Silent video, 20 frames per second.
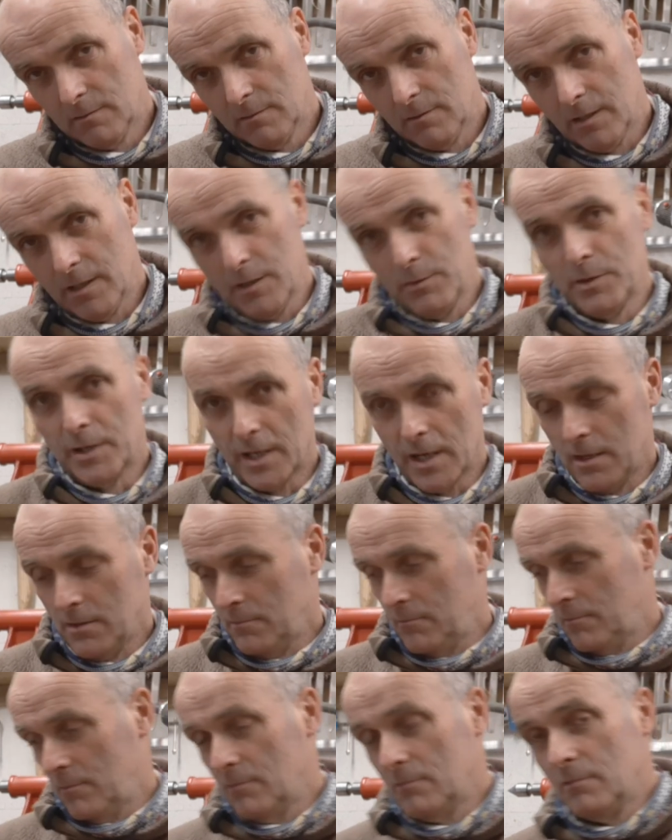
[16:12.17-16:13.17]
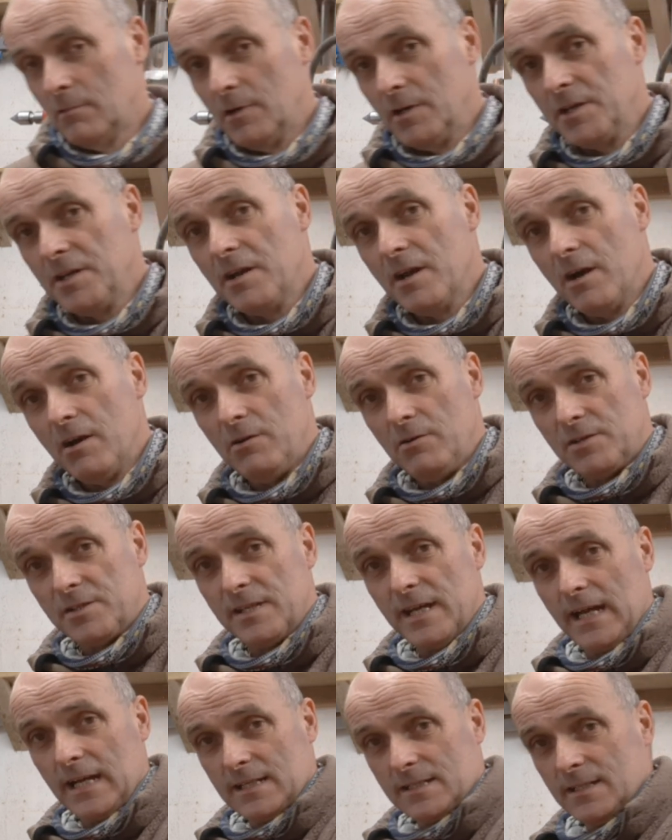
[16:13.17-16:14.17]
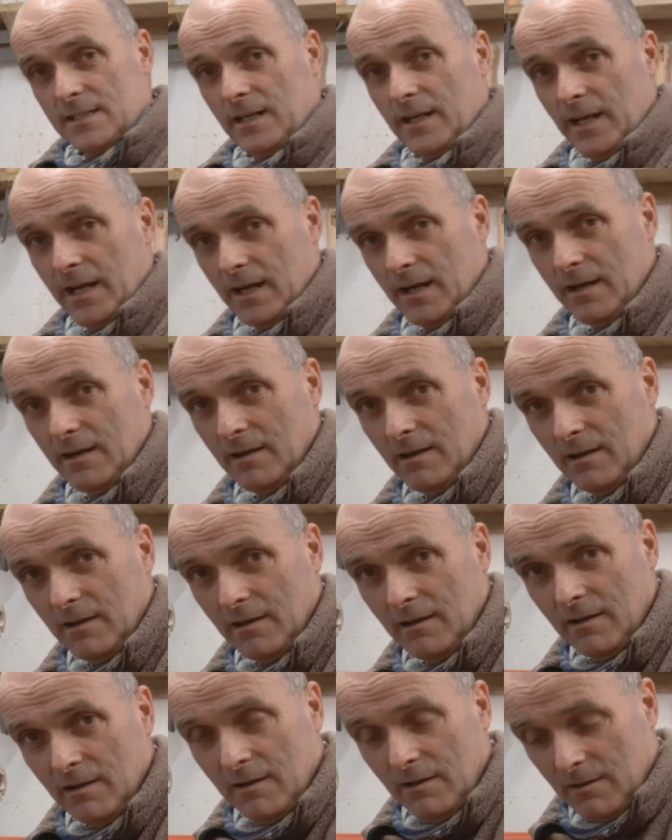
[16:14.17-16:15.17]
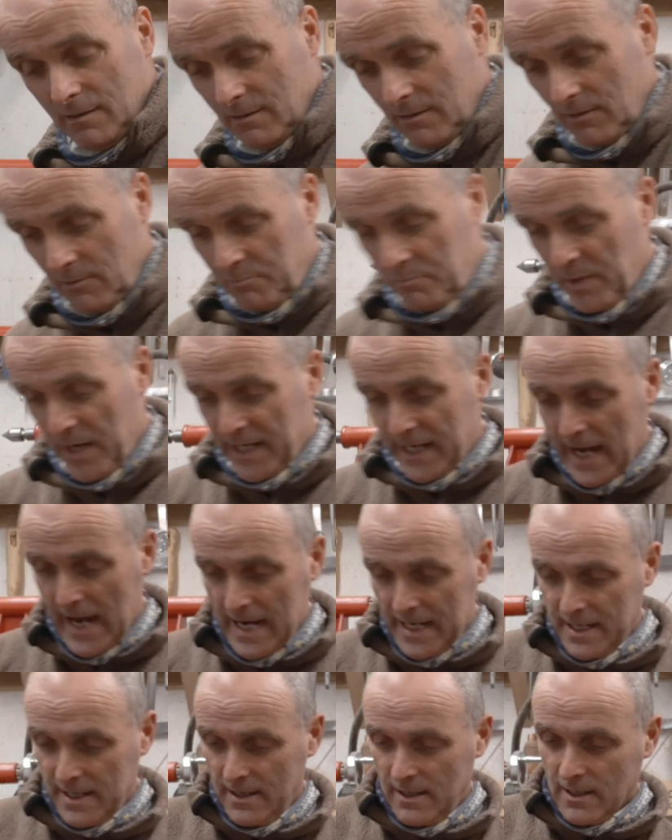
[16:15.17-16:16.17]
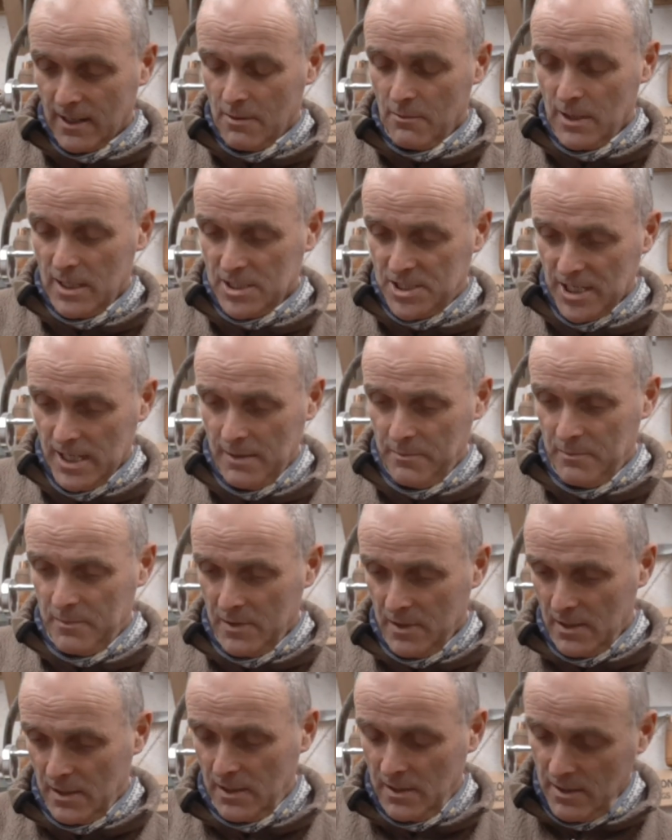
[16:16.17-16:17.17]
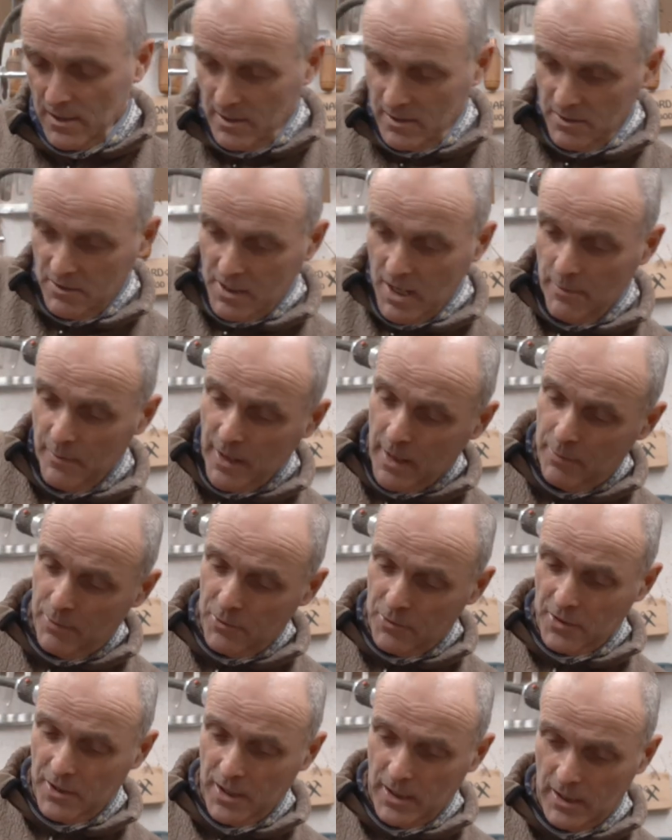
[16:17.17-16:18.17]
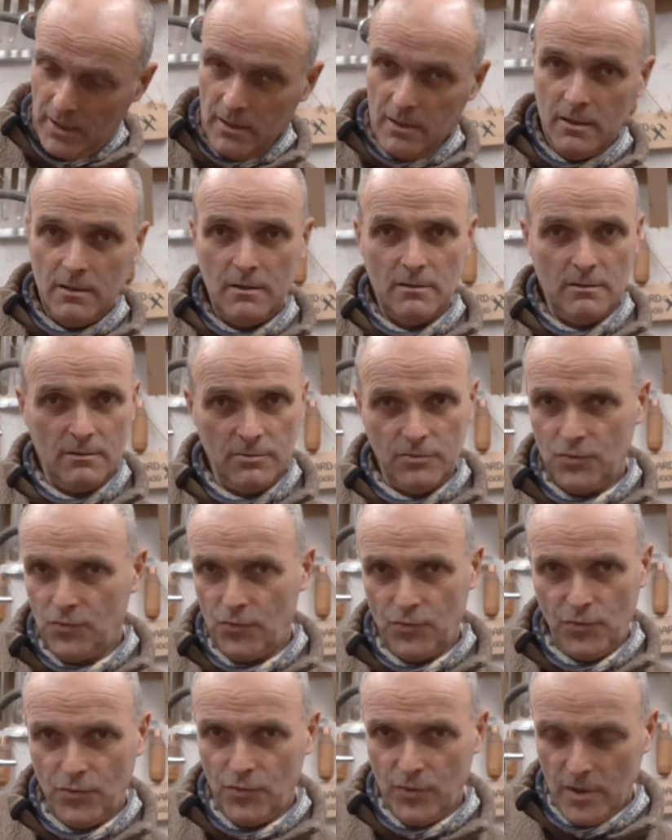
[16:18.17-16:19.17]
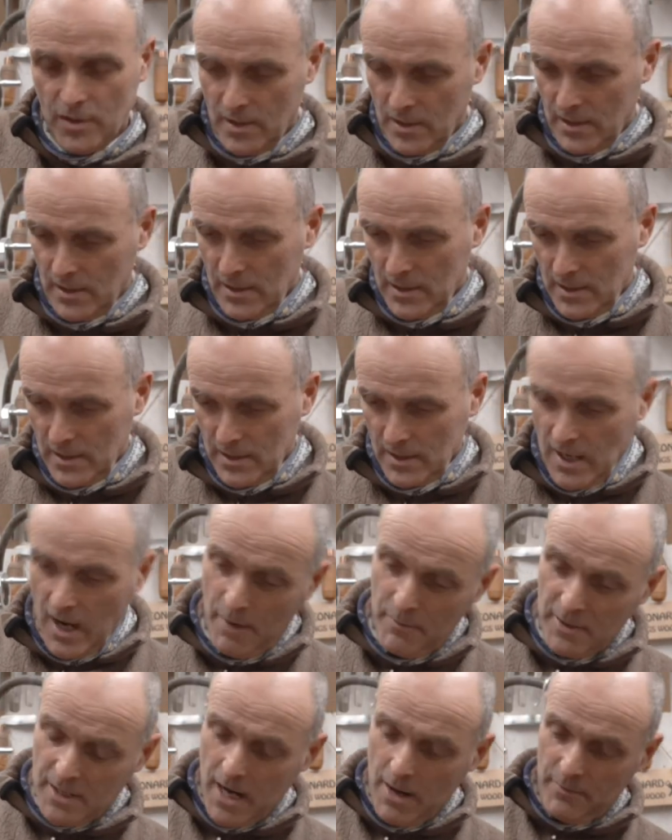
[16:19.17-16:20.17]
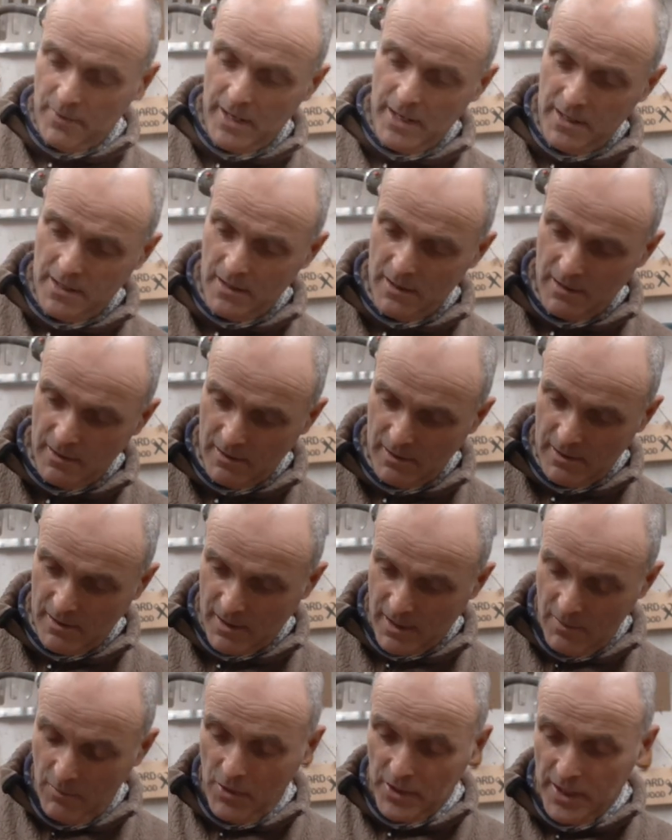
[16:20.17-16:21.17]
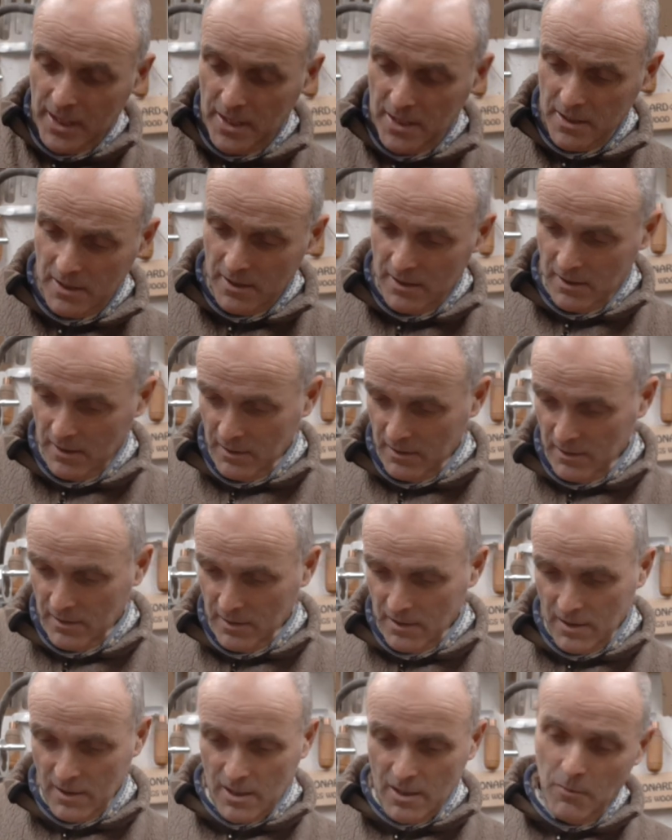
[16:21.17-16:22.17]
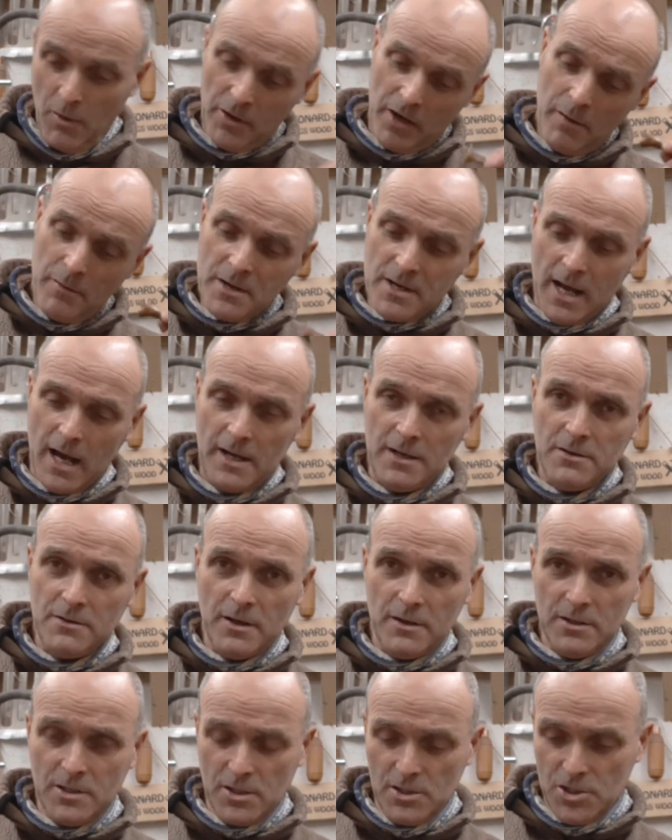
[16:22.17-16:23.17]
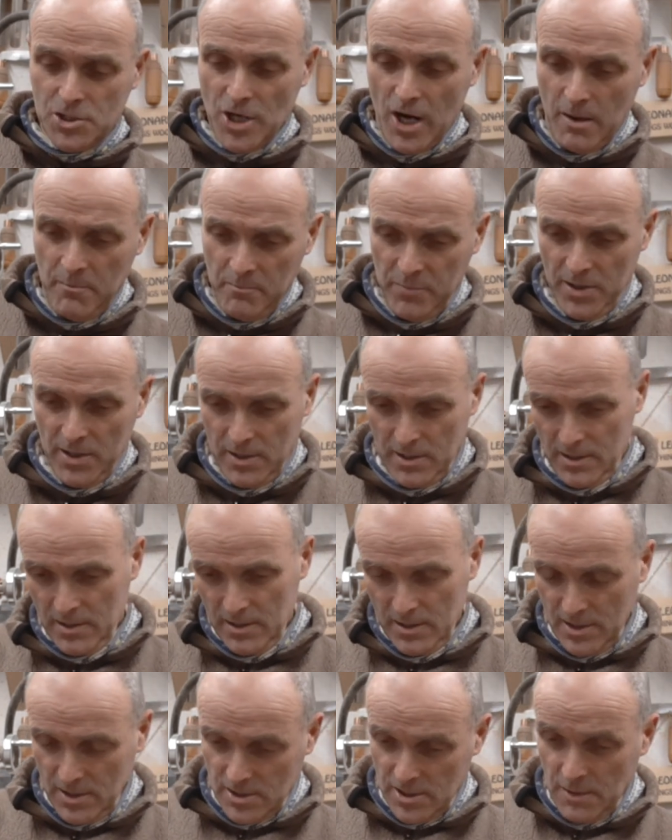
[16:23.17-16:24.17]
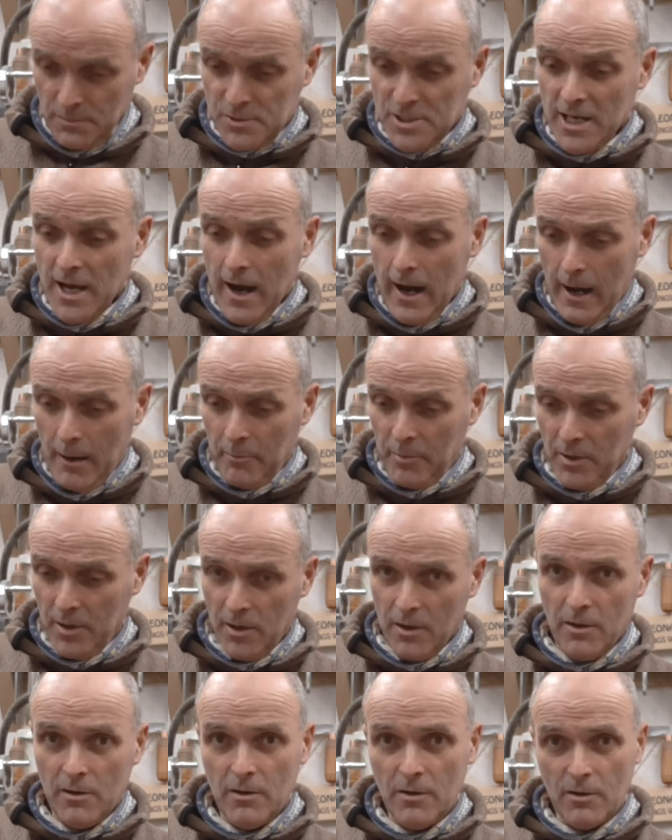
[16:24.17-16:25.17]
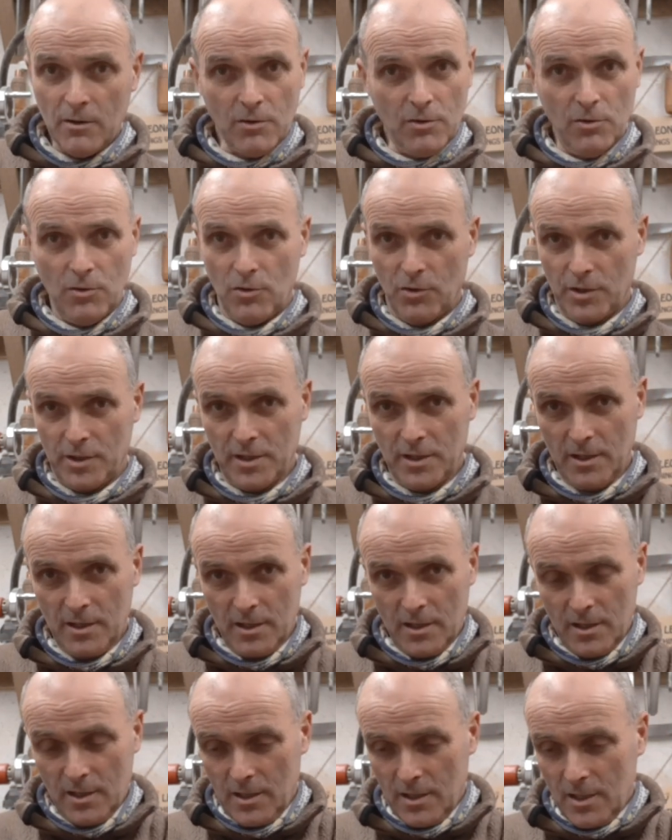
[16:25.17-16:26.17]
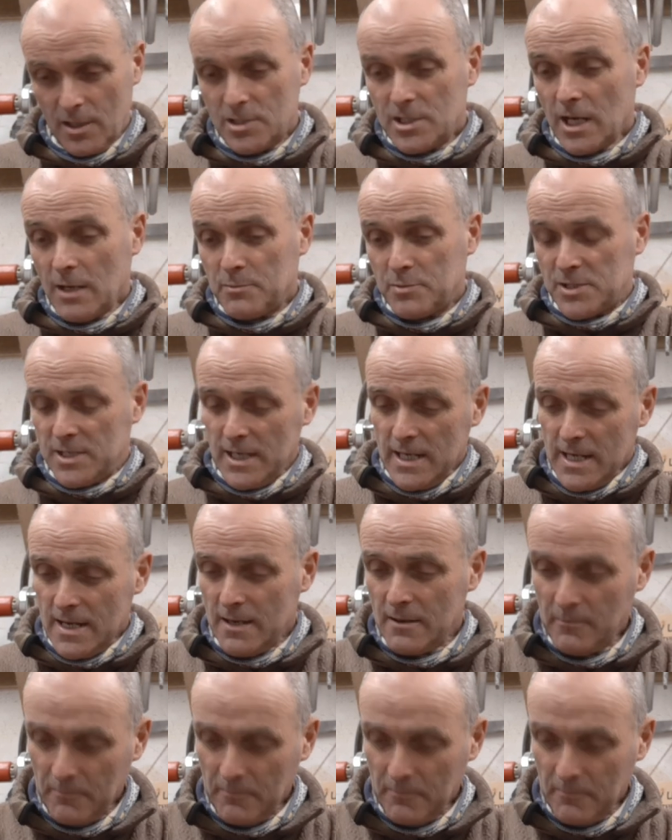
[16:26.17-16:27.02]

There we go. And you know who's next, don't you? Oh, Big Ed. Come on, Chip. You coming up or not? Up you coming in. Come on in. Come on up, you can. You know you can jump. Gypsy up. Good. Gypsy.